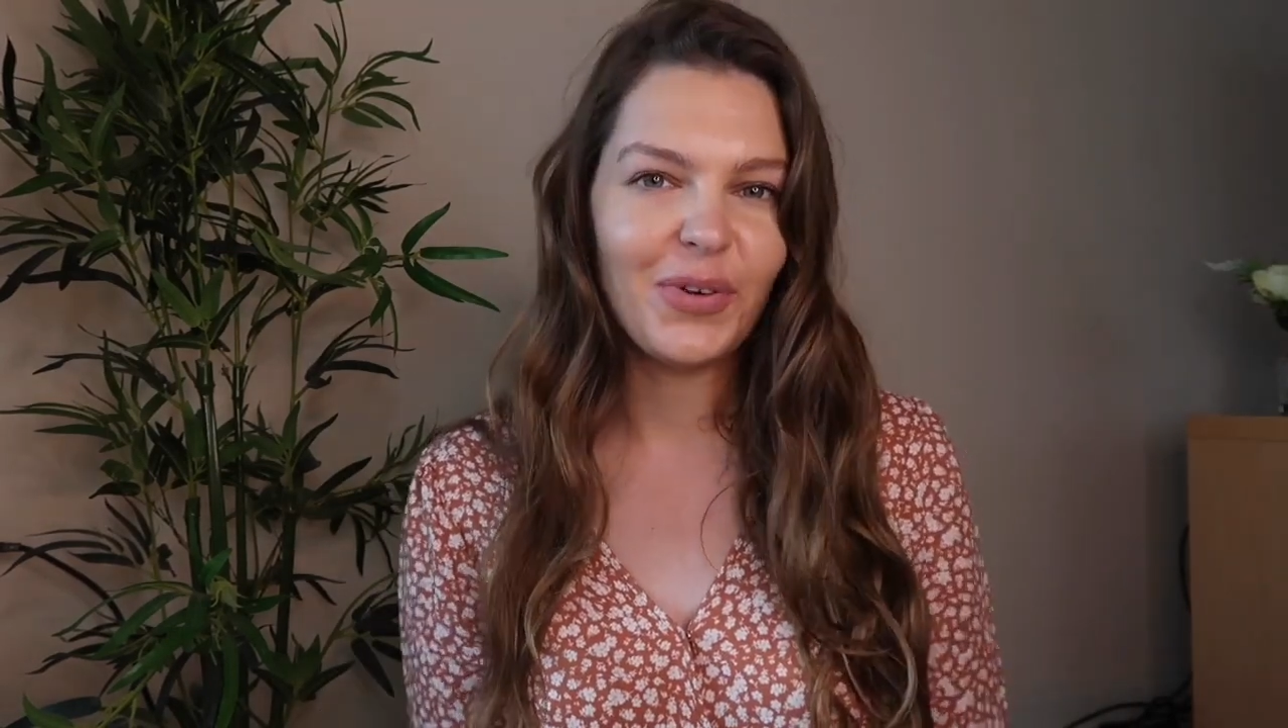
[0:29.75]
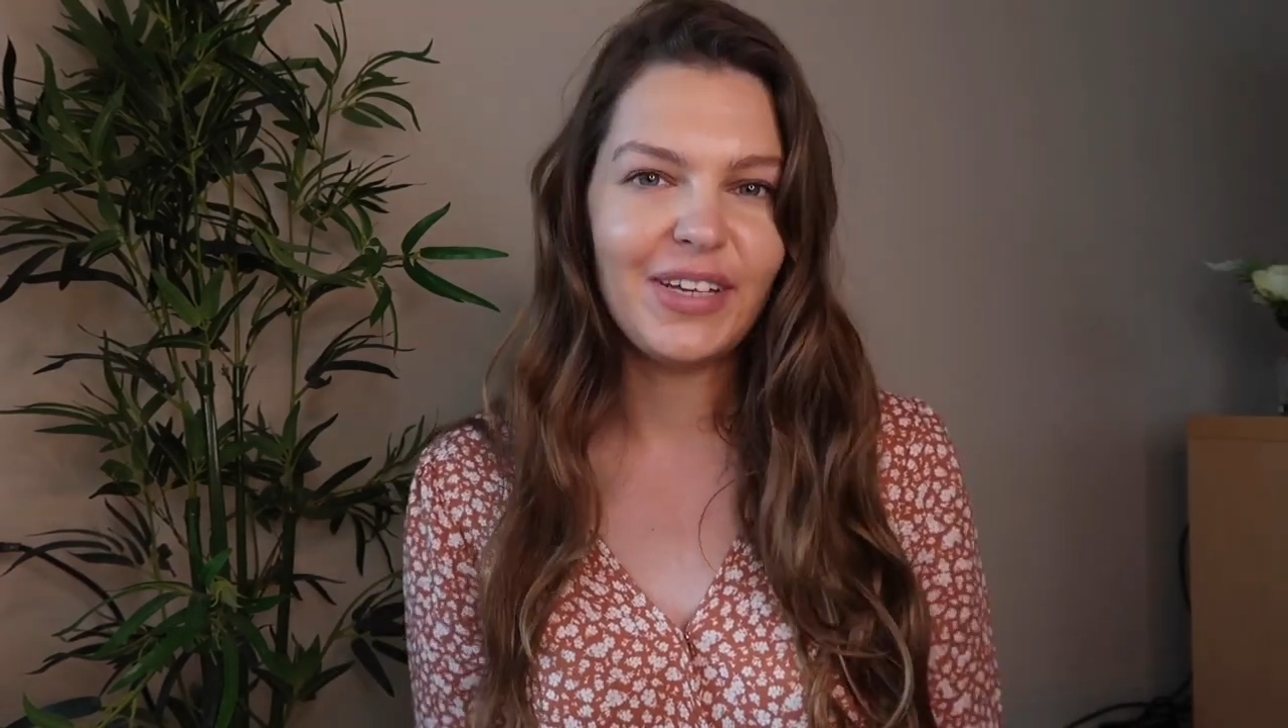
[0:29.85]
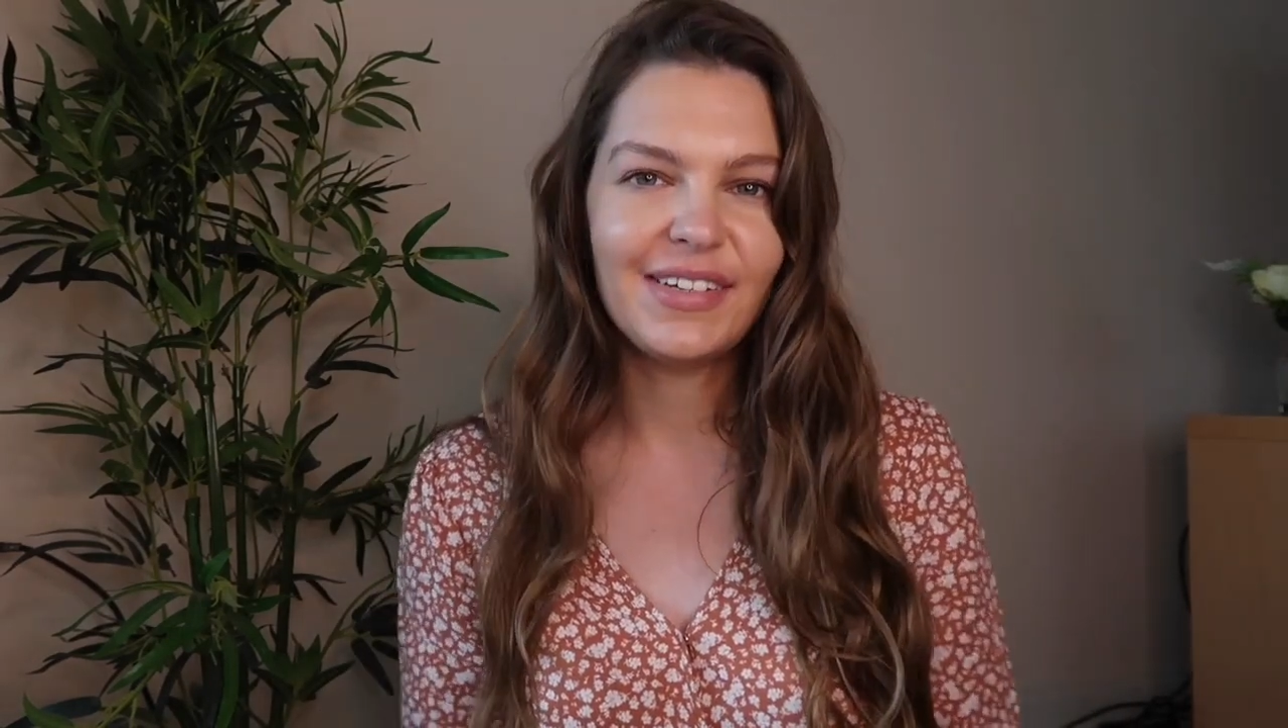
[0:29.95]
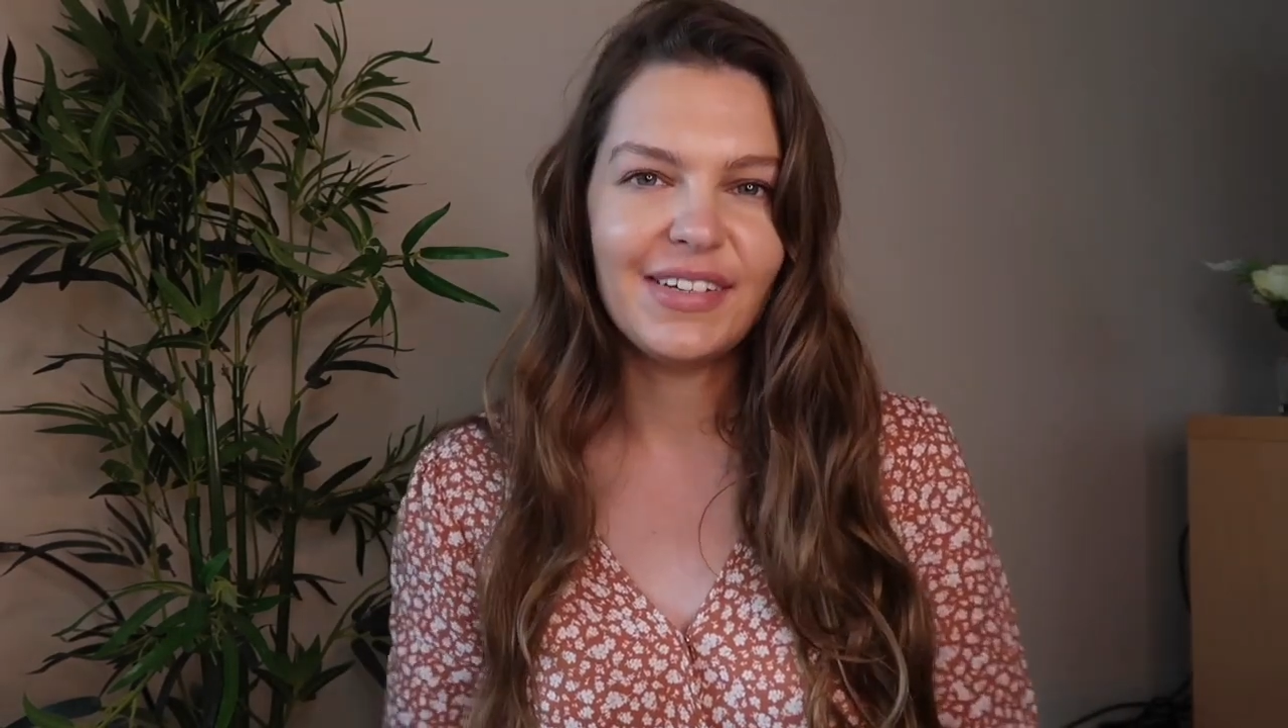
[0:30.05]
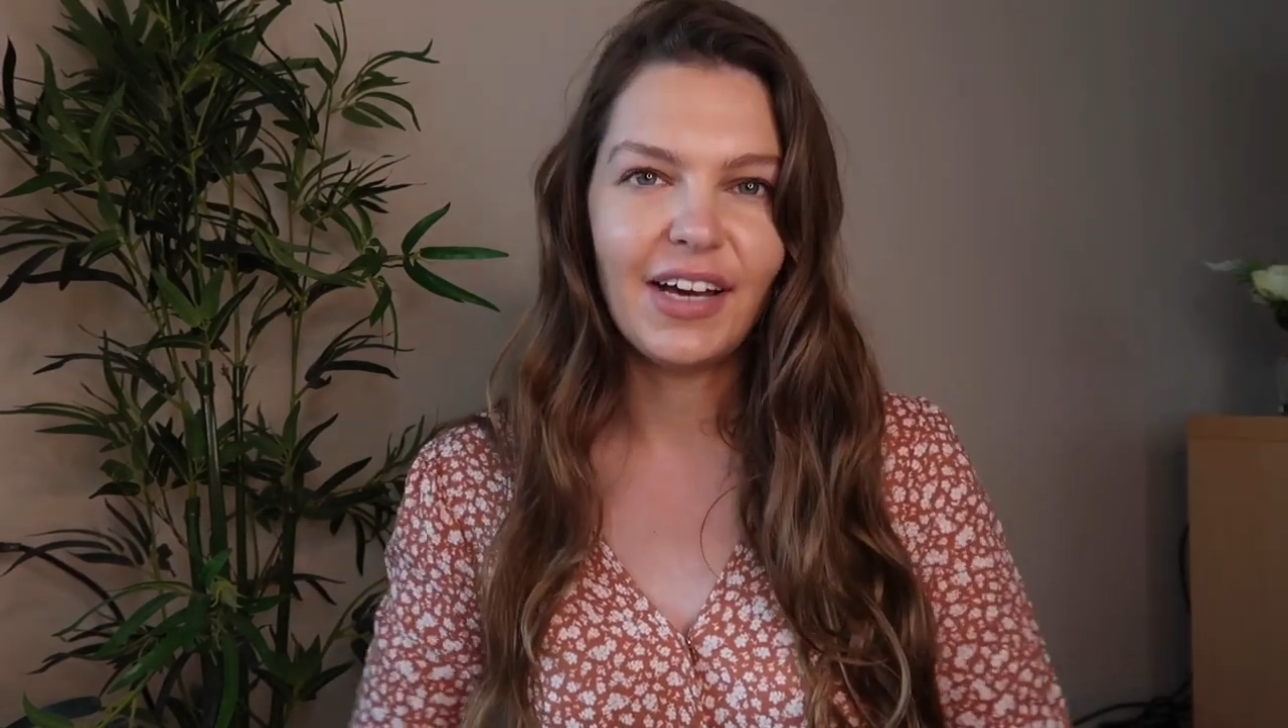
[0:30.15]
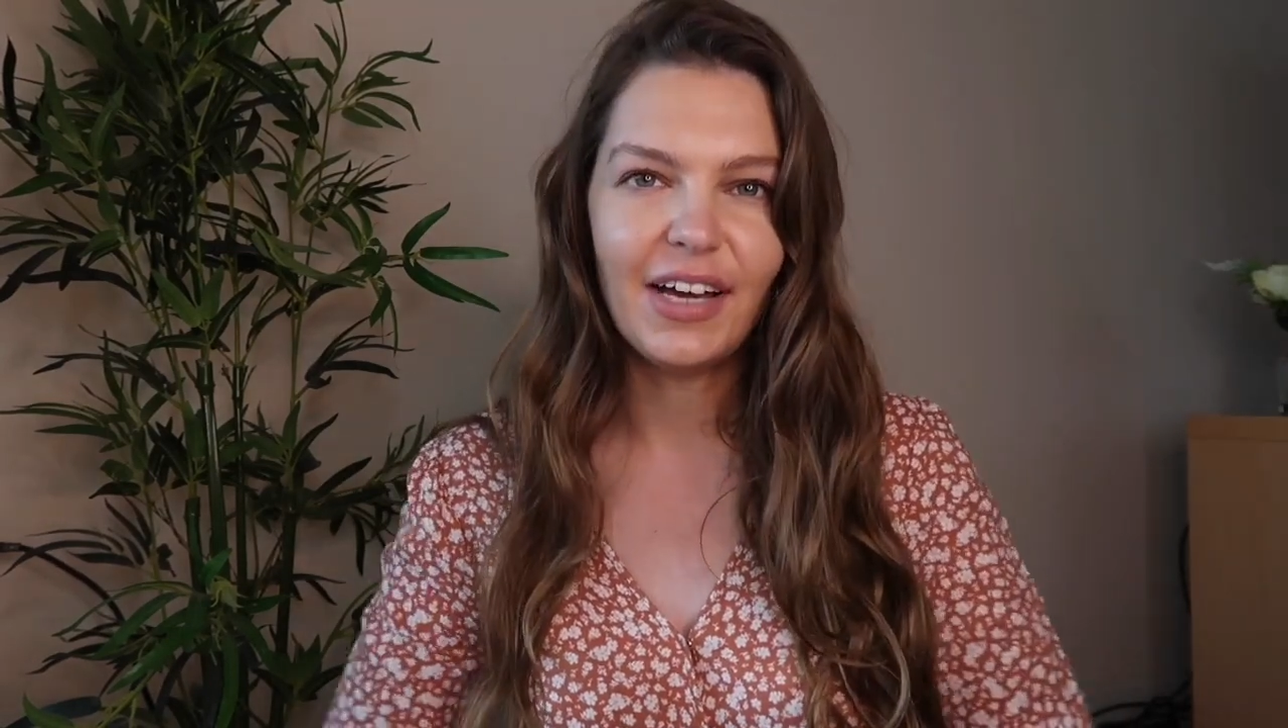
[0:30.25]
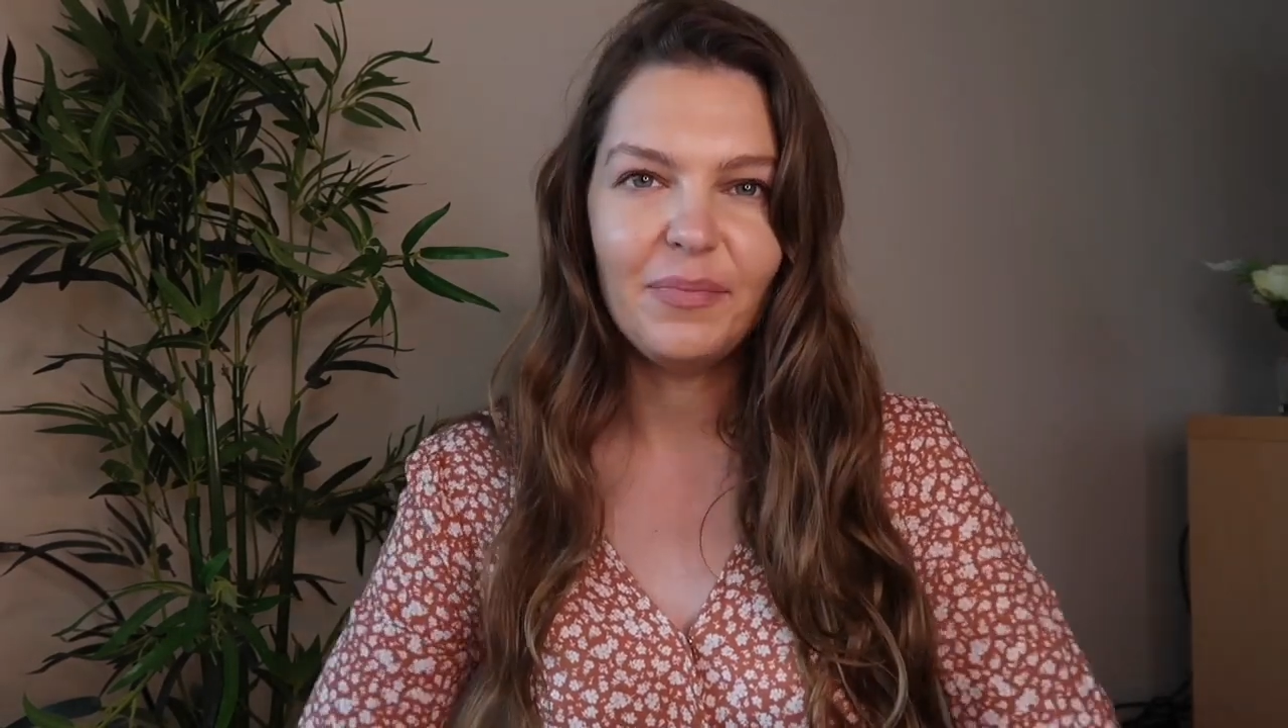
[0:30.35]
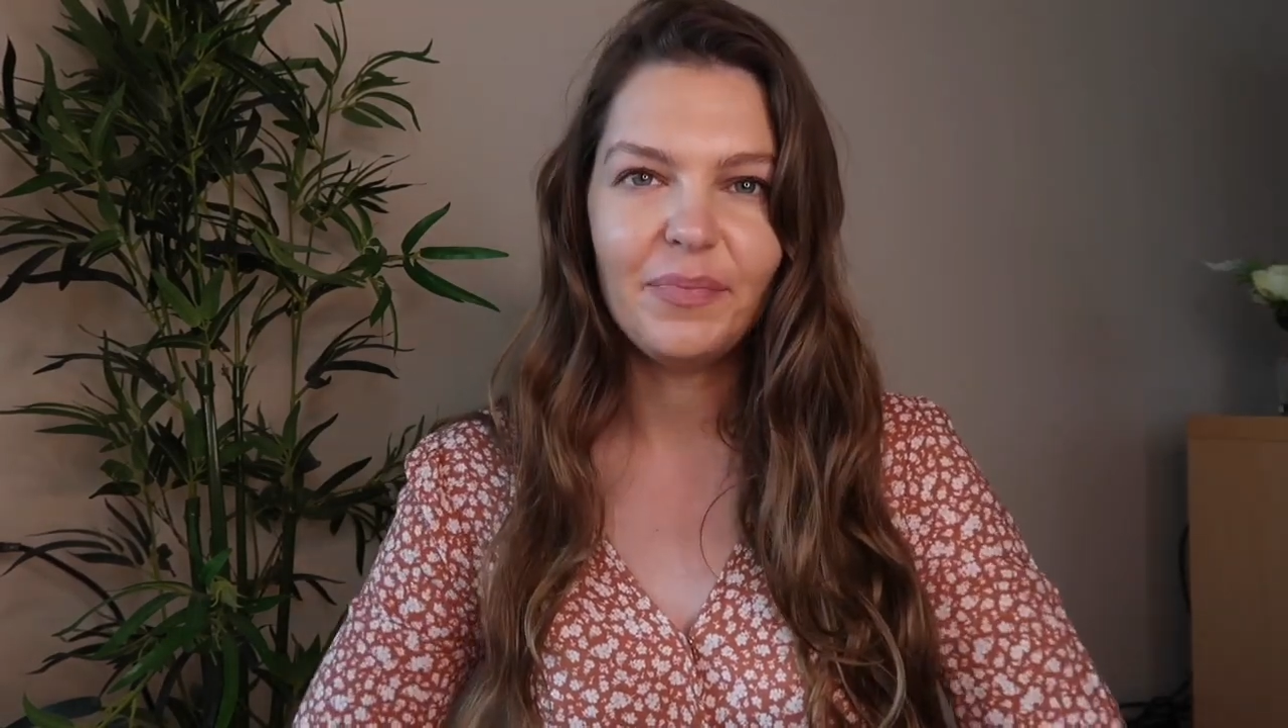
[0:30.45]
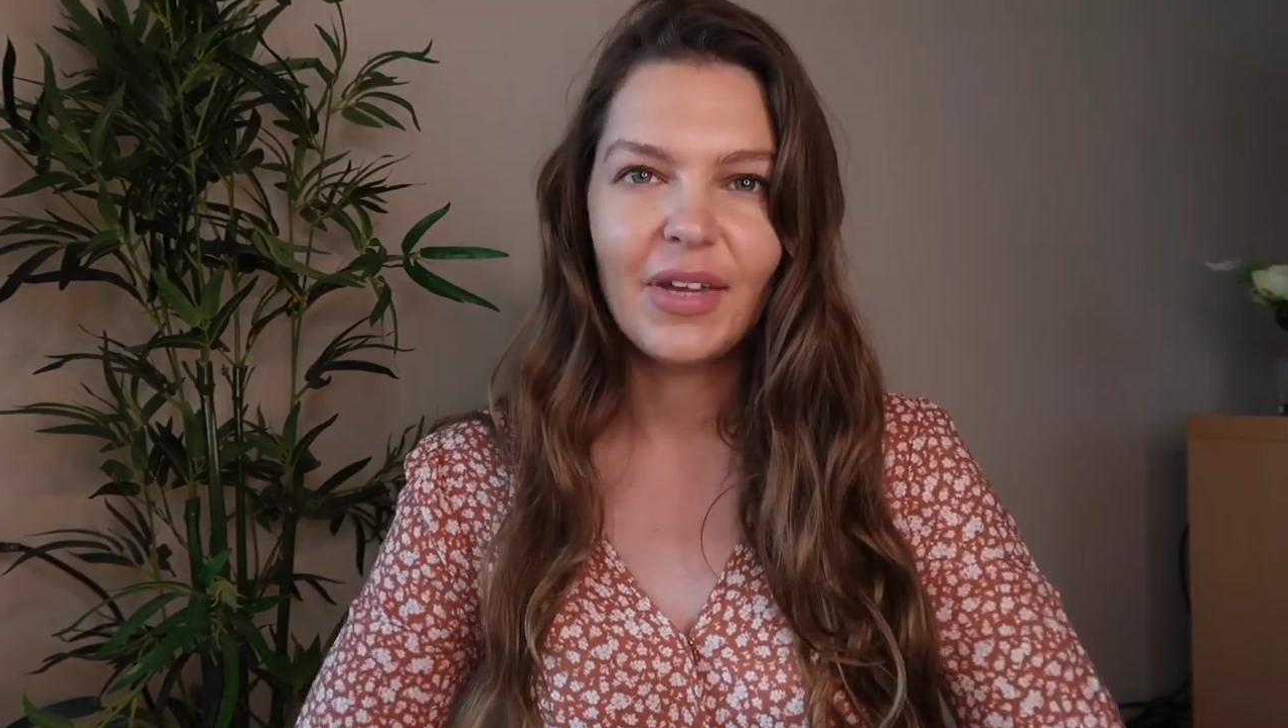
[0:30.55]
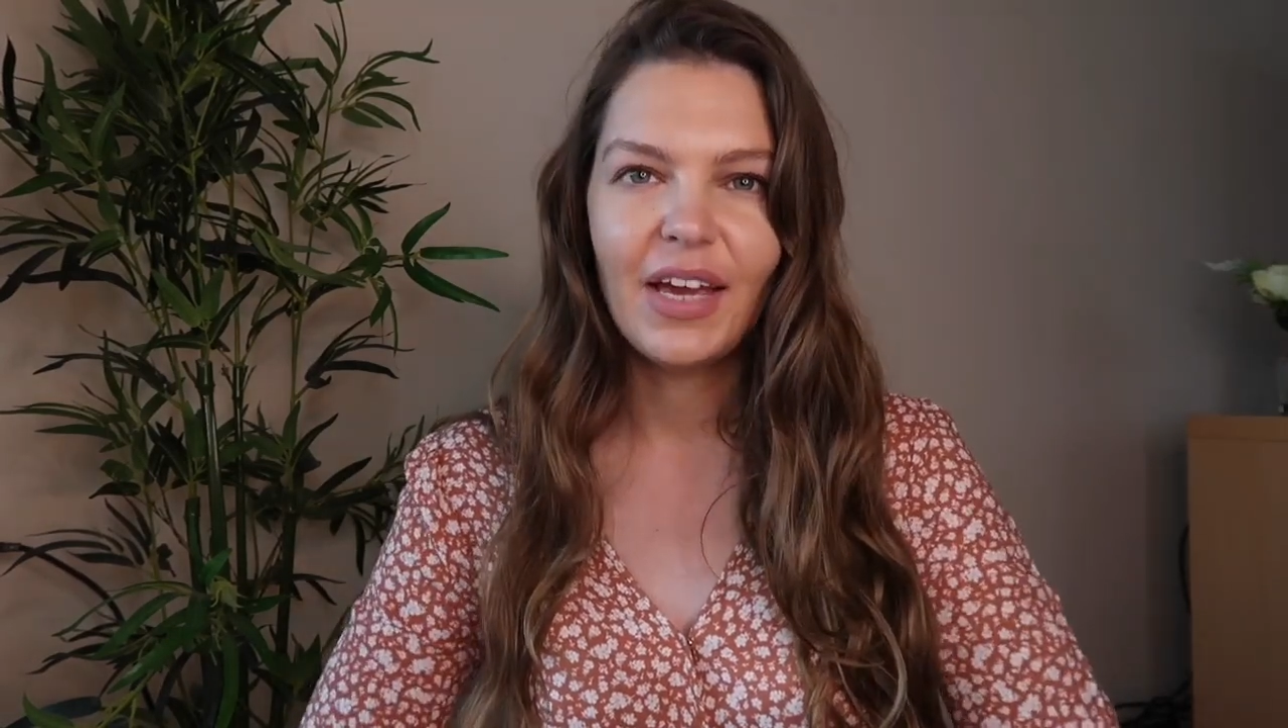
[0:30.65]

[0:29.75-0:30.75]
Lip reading: winter time.